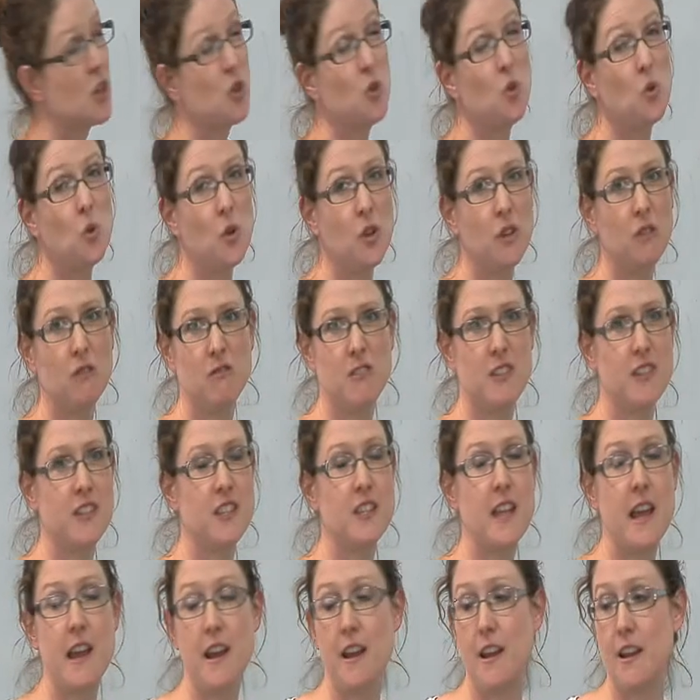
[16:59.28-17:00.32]
known
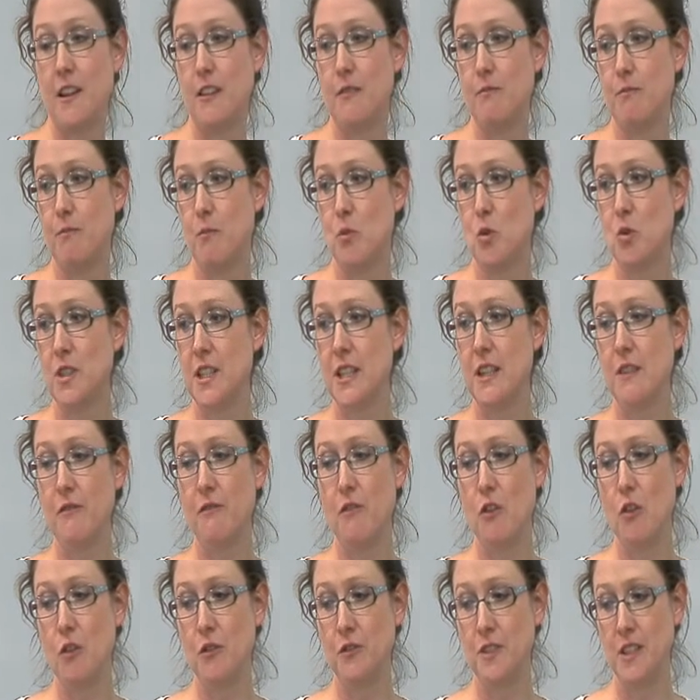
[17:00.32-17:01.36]
protein
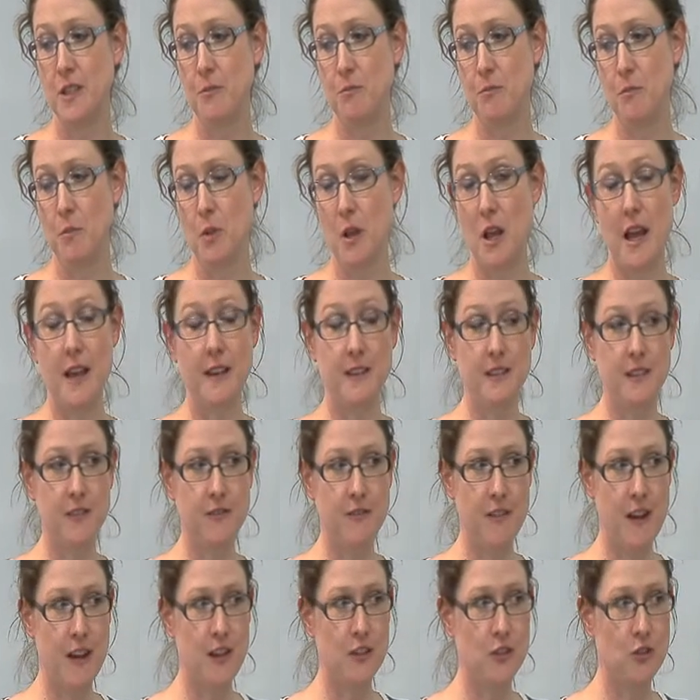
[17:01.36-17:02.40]
involved in plant
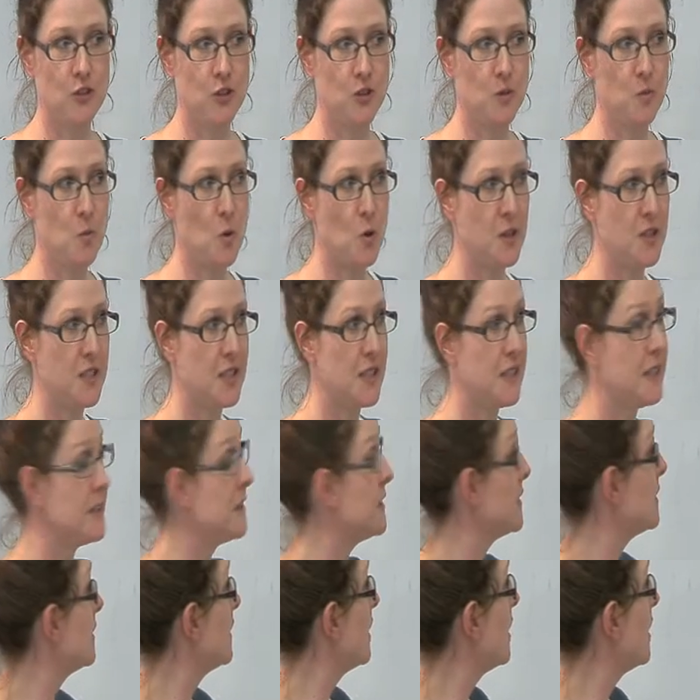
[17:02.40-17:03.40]
defence responses.